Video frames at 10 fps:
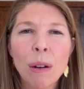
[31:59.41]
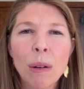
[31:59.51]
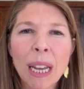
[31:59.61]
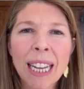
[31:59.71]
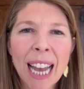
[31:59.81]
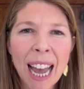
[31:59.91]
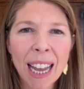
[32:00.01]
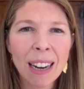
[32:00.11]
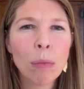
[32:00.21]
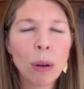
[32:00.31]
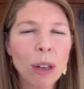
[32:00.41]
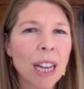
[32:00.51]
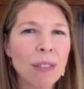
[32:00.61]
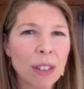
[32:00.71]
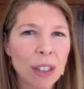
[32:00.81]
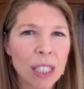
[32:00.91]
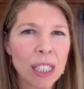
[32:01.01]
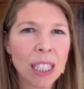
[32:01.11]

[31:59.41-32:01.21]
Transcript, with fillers: we get more diverse